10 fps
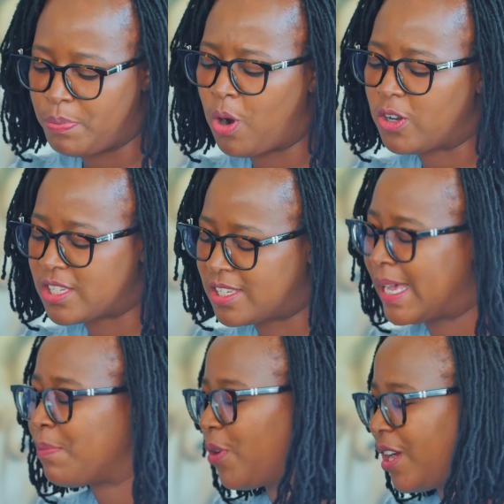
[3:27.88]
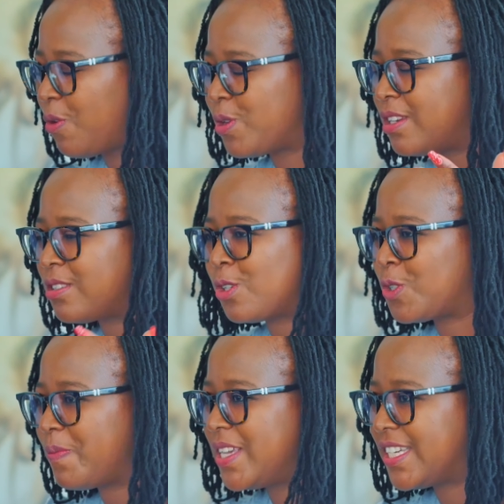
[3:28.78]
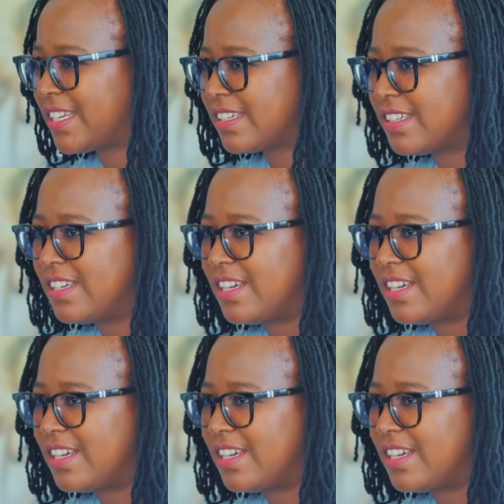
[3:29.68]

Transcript: post somewhere on social media,